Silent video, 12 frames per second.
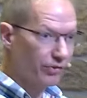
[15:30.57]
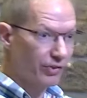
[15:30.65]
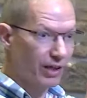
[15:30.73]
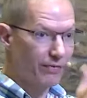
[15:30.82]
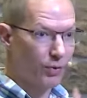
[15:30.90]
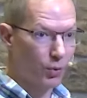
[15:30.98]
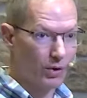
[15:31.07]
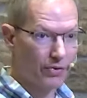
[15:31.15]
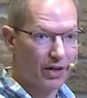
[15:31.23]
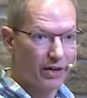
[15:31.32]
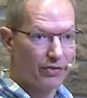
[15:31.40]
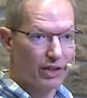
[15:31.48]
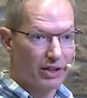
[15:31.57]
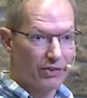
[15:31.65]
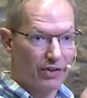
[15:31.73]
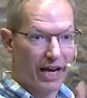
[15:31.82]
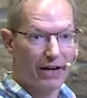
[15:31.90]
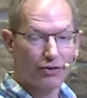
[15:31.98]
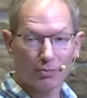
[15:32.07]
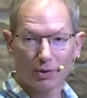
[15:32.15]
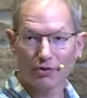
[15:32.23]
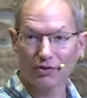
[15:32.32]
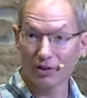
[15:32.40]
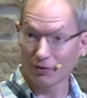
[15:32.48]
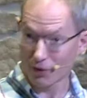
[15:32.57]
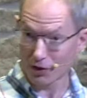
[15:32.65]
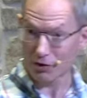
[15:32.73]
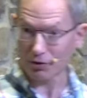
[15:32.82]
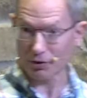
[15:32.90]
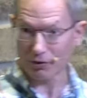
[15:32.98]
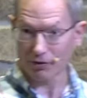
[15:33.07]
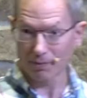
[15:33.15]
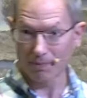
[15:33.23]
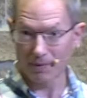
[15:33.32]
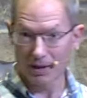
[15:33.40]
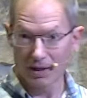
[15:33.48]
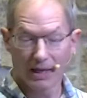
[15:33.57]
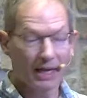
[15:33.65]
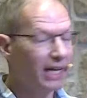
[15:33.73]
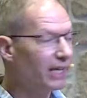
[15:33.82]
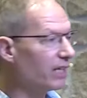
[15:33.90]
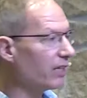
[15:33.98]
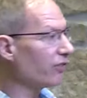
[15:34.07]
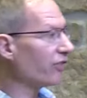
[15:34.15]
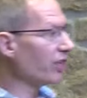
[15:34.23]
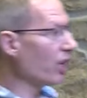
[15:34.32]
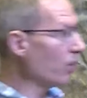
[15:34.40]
to set forth these attributes and these virtues. And it is the